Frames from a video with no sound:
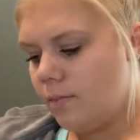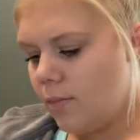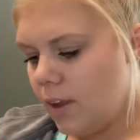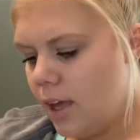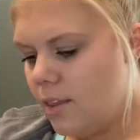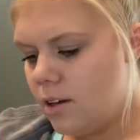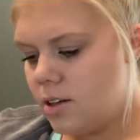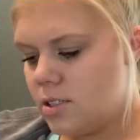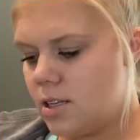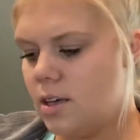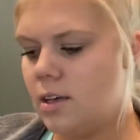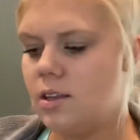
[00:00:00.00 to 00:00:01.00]
And there's
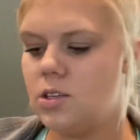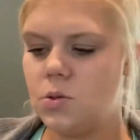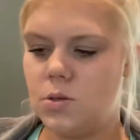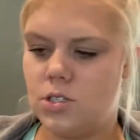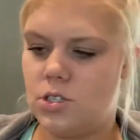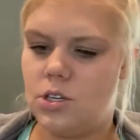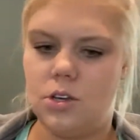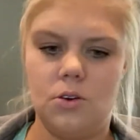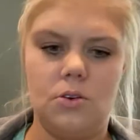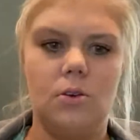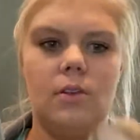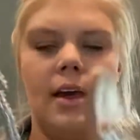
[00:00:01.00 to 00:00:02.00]
this one
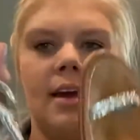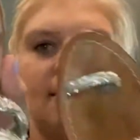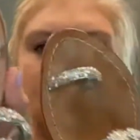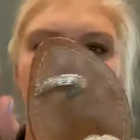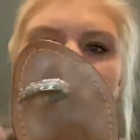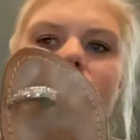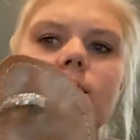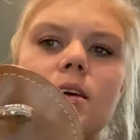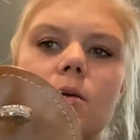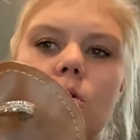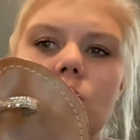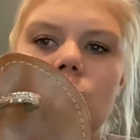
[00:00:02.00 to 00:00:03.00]
too. Like this one has
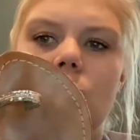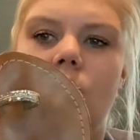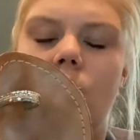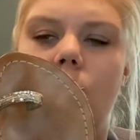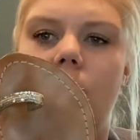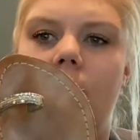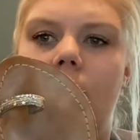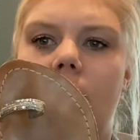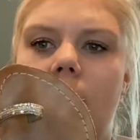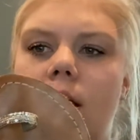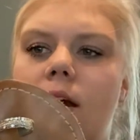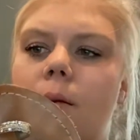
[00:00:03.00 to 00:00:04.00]
like more toe
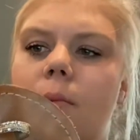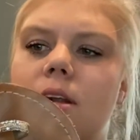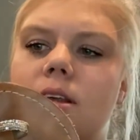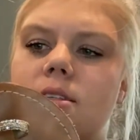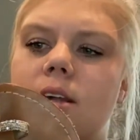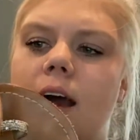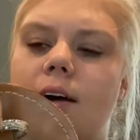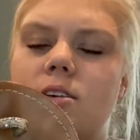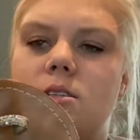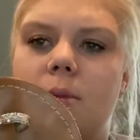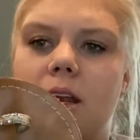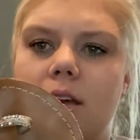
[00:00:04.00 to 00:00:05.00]
wear, but doesn't have
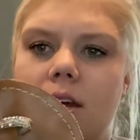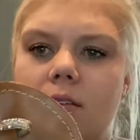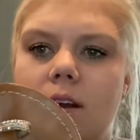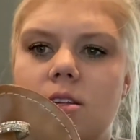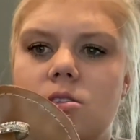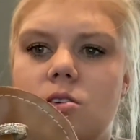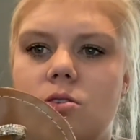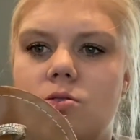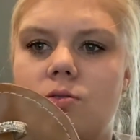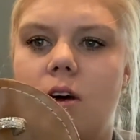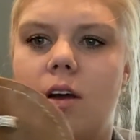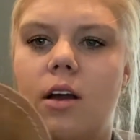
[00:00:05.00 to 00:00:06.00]
as many like rhinestones
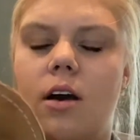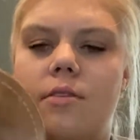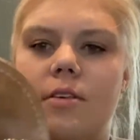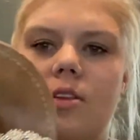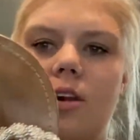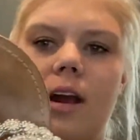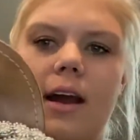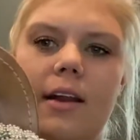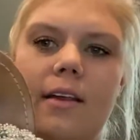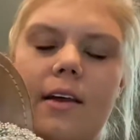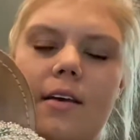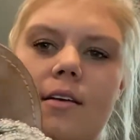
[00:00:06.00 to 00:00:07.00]
falling off, and they're kind
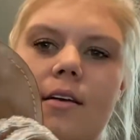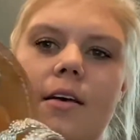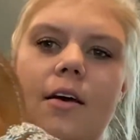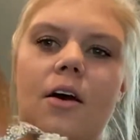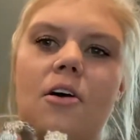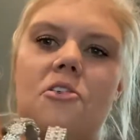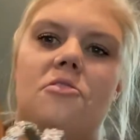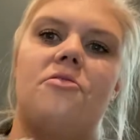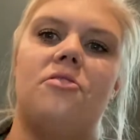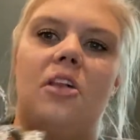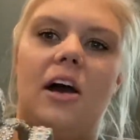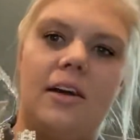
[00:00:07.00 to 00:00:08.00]
of like
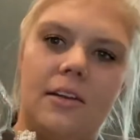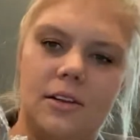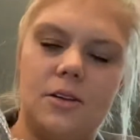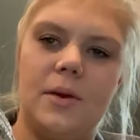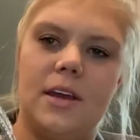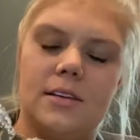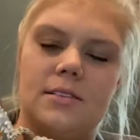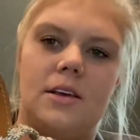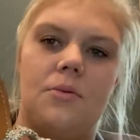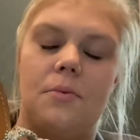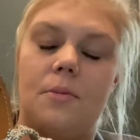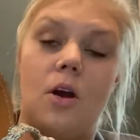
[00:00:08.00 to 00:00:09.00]
flattened because they
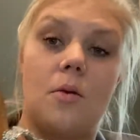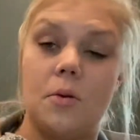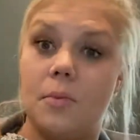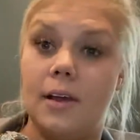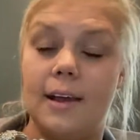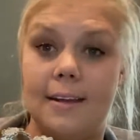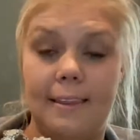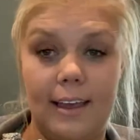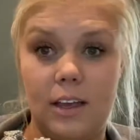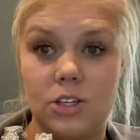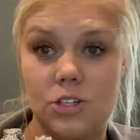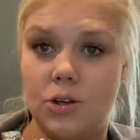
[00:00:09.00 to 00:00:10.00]
were probably in
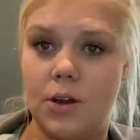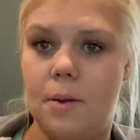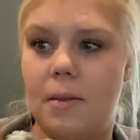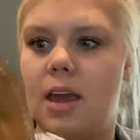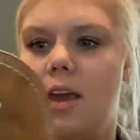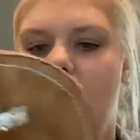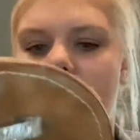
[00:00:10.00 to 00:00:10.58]
like a shoe cubby.